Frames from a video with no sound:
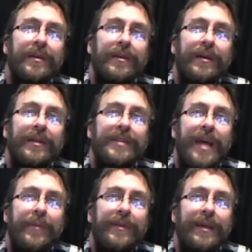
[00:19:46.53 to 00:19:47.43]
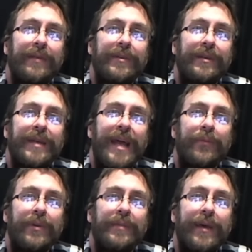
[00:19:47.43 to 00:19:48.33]
I just happen to have the camera
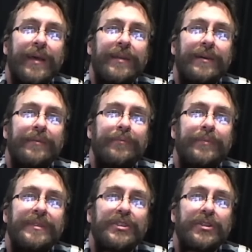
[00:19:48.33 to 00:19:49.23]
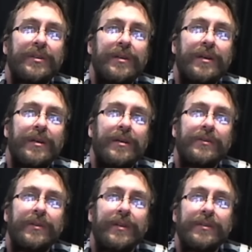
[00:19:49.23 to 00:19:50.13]
at a bad uh, position. So
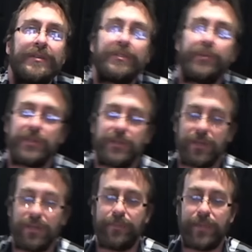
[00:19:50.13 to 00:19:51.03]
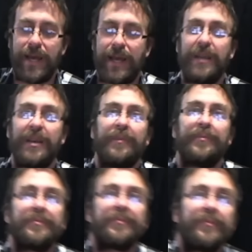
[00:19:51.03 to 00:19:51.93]
there's the Switch in the back.
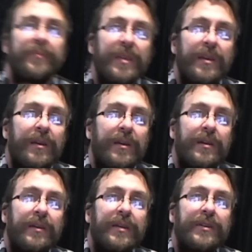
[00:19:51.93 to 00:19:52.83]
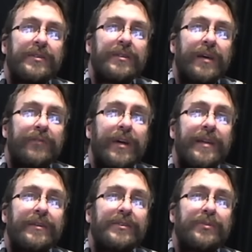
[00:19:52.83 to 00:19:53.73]
There's uh, front.
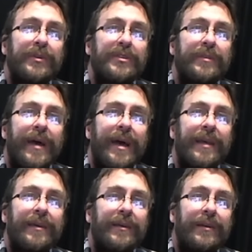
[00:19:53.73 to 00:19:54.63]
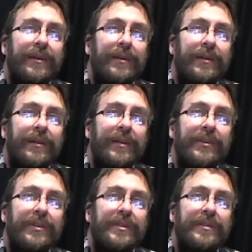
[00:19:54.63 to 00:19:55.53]
There's the Switch in the back. There you
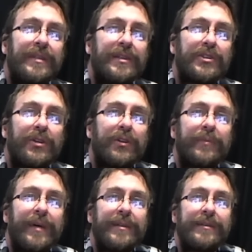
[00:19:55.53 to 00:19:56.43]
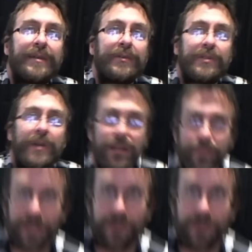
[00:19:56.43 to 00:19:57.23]
can see the shoulder buttons I was talking about.